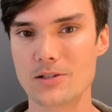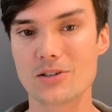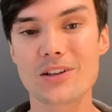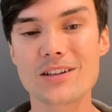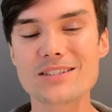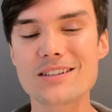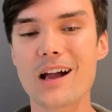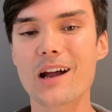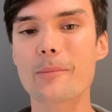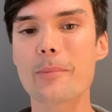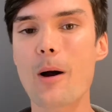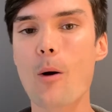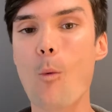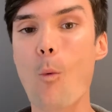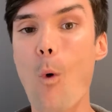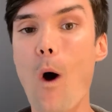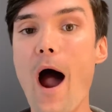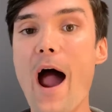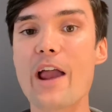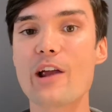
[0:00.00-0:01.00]
So let's talk about
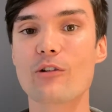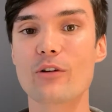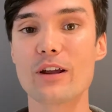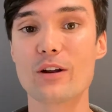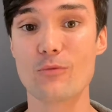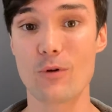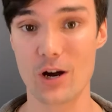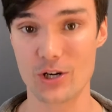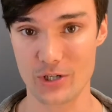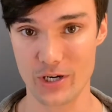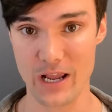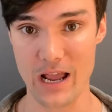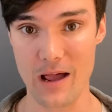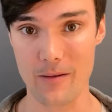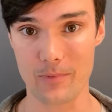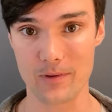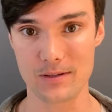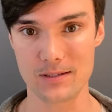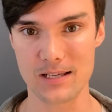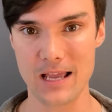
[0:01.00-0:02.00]
why greenwashing
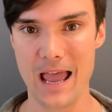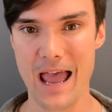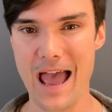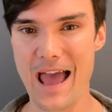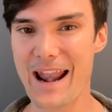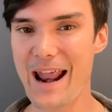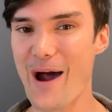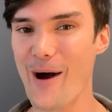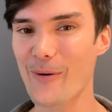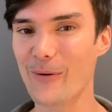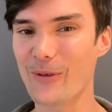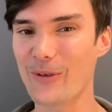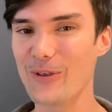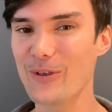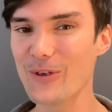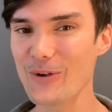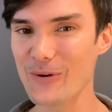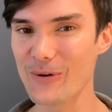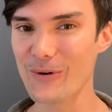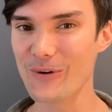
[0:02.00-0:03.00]
happens and how
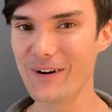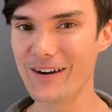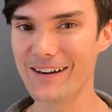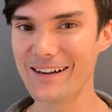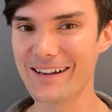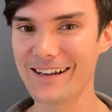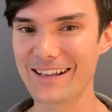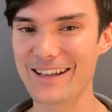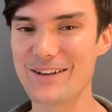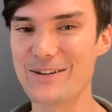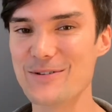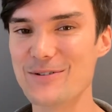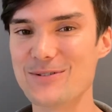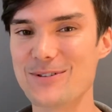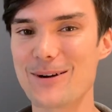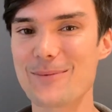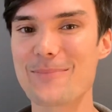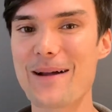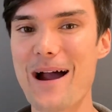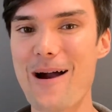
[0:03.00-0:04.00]
you can use
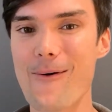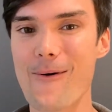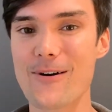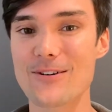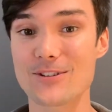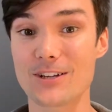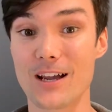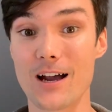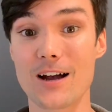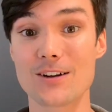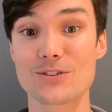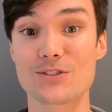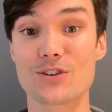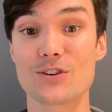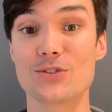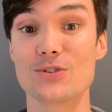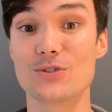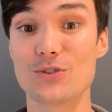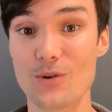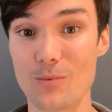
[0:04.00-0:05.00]
your power as a conscious
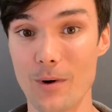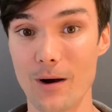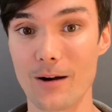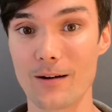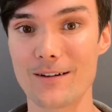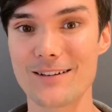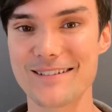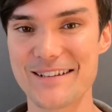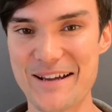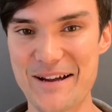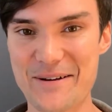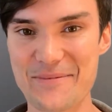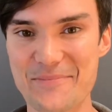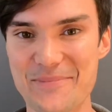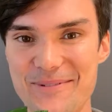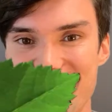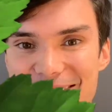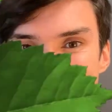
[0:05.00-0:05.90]
consumer to help.